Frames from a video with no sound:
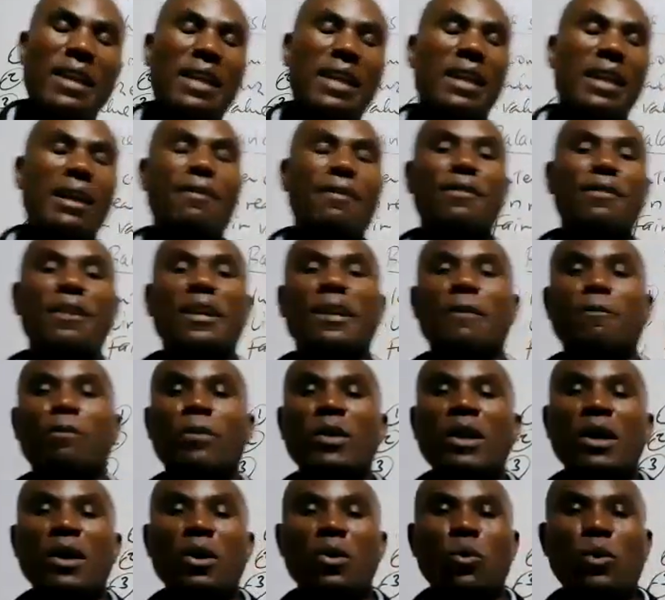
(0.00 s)
very carefully.
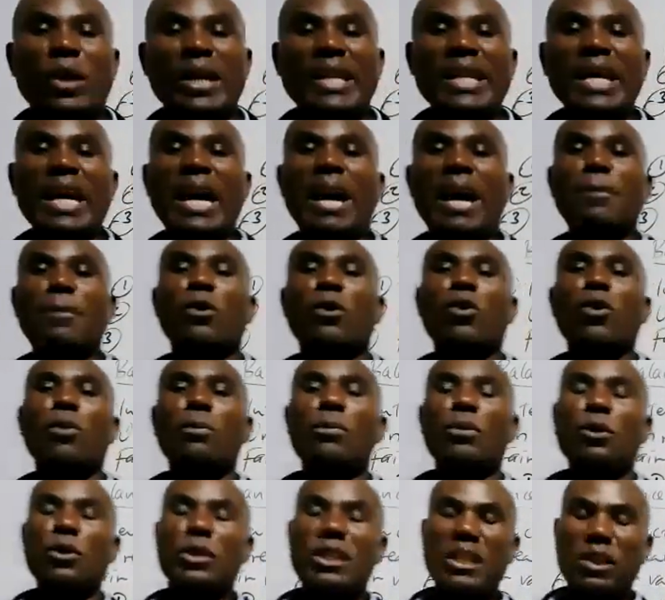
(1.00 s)
When I'm
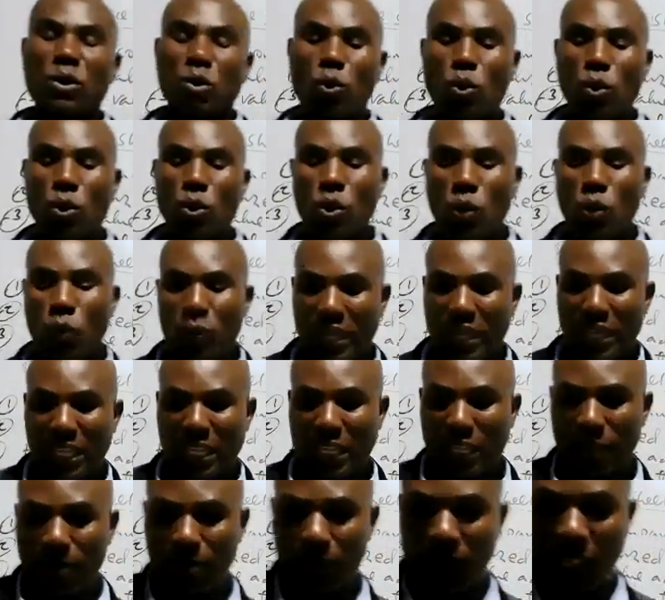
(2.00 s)
computing
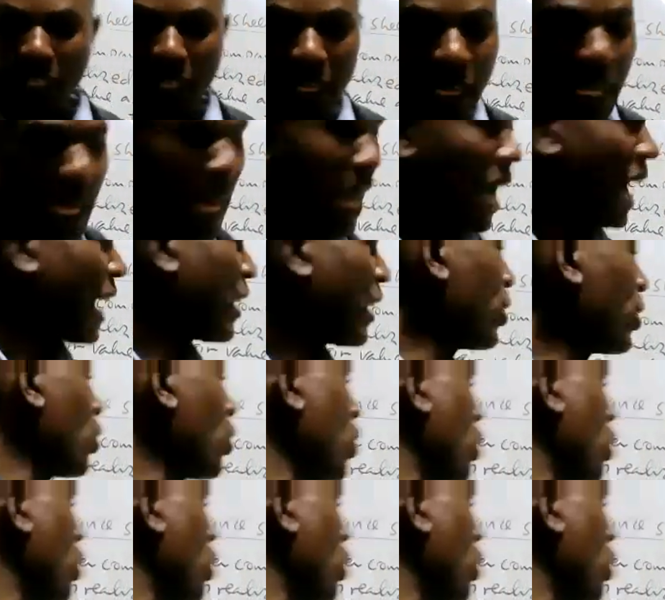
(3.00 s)
goodwill, I